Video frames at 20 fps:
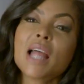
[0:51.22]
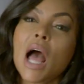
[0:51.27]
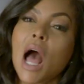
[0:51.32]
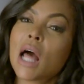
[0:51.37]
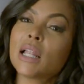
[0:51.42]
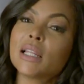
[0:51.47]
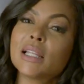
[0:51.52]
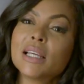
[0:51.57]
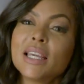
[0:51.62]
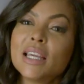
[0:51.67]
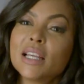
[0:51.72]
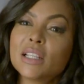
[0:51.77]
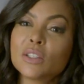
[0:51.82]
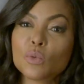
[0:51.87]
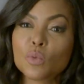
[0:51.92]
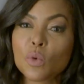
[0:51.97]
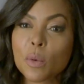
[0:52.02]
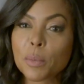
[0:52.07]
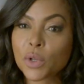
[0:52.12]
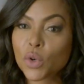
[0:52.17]
Ali is
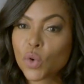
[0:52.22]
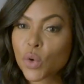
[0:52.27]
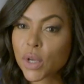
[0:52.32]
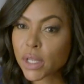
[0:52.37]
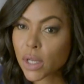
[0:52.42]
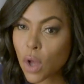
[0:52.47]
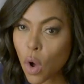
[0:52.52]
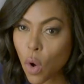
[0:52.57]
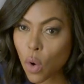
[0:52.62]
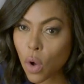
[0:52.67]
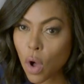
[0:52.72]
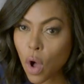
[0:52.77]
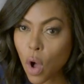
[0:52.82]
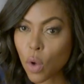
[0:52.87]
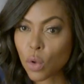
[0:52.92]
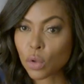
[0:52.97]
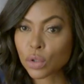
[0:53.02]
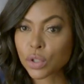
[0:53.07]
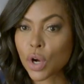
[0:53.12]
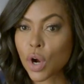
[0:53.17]
a woman who can
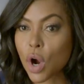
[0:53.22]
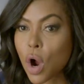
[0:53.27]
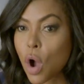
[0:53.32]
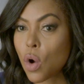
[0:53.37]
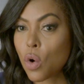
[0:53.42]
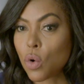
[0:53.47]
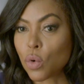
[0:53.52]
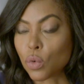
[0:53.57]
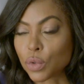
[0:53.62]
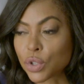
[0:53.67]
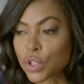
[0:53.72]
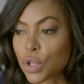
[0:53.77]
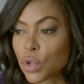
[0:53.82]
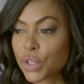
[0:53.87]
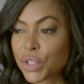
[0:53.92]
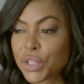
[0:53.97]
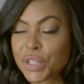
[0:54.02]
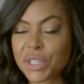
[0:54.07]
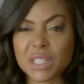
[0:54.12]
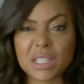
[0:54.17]
hold her own, so
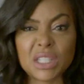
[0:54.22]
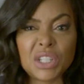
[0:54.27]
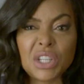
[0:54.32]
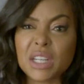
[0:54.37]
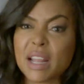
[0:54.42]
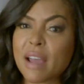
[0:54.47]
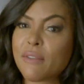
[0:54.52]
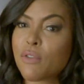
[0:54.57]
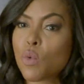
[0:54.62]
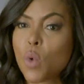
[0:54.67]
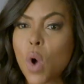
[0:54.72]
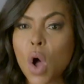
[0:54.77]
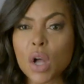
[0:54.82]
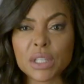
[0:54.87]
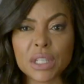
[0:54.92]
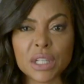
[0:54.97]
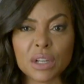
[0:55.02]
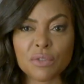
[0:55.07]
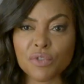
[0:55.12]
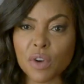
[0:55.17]
she's, she never
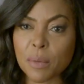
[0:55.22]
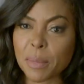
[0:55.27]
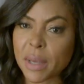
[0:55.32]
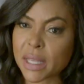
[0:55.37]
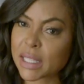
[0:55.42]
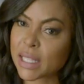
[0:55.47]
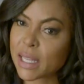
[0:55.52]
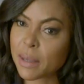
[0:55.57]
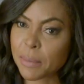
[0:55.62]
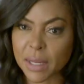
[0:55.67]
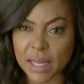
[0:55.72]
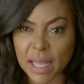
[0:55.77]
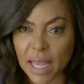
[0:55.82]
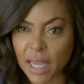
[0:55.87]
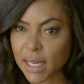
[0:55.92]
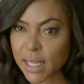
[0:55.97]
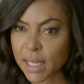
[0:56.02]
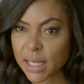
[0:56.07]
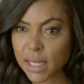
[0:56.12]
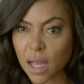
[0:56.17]
walks in the room
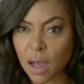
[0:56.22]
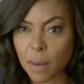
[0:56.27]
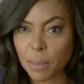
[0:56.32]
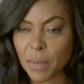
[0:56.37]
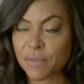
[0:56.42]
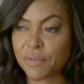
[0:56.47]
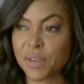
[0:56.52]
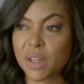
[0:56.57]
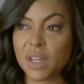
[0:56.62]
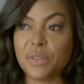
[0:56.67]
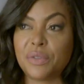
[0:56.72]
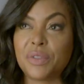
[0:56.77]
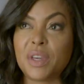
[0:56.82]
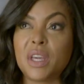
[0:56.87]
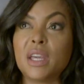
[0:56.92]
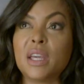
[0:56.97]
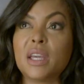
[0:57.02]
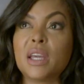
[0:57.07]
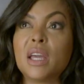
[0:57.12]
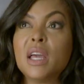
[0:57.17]
intimidated. Um, if
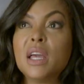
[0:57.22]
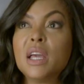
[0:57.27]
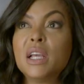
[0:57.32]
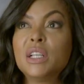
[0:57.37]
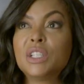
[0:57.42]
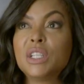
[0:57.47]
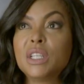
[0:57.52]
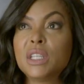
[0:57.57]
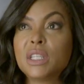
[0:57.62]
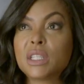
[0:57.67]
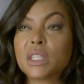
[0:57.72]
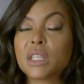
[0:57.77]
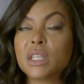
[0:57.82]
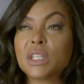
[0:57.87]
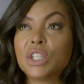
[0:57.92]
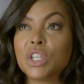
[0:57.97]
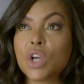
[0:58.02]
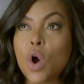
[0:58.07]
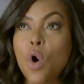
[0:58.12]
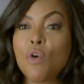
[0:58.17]
anything, she's
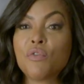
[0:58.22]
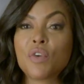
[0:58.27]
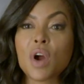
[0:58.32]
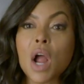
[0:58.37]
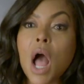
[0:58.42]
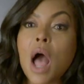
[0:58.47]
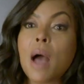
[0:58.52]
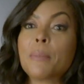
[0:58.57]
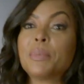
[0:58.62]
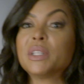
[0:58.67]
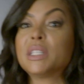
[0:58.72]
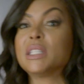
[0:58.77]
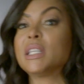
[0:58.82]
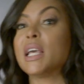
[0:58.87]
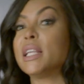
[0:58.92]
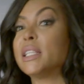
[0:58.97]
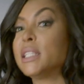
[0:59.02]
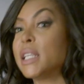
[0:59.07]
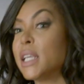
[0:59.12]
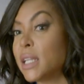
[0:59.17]
she
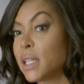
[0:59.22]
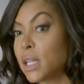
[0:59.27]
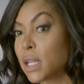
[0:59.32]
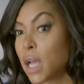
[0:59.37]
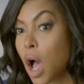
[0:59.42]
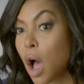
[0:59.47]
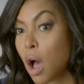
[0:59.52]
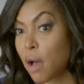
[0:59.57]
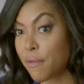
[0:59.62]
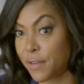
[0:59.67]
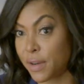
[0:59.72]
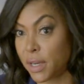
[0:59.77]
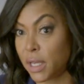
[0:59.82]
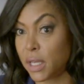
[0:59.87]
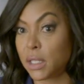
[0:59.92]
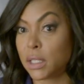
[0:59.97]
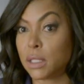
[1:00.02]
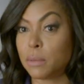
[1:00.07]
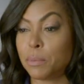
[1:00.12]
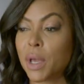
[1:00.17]
overcompensates in
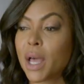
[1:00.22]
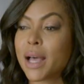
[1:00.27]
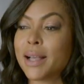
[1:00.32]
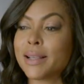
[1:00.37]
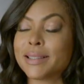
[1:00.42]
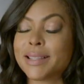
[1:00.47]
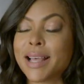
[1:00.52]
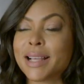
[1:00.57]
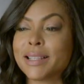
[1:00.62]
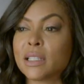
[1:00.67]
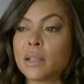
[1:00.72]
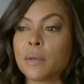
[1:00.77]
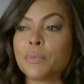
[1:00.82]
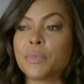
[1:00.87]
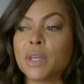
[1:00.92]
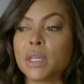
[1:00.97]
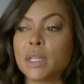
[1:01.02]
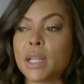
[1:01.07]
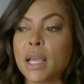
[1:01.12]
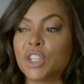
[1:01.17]
confidence because that's
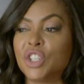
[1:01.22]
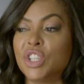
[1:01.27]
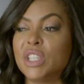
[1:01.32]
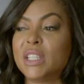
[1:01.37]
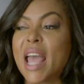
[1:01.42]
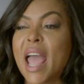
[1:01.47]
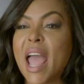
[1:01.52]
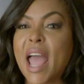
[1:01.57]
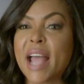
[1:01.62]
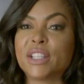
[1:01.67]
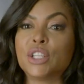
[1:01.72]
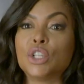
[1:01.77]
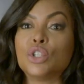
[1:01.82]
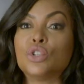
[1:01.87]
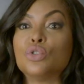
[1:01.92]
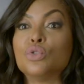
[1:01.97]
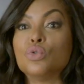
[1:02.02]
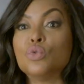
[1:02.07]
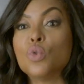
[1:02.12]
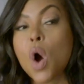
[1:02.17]
something that she's had to
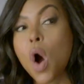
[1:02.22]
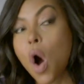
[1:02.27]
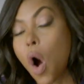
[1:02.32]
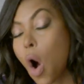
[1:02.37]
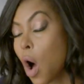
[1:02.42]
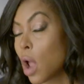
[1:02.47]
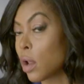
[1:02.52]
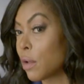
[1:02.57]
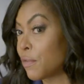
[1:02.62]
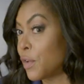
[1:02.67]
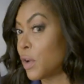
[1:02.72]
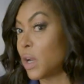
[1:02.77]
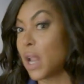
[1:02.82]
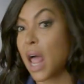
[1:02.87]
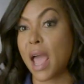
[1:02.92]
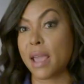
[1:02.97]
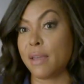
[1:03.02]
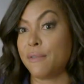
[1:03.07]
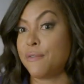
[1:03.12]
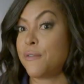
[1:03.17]
do all of her
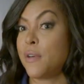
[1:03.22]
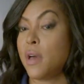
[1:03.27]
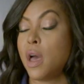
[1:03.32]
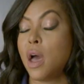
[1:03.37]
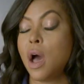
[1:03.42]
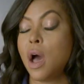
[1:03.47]
life.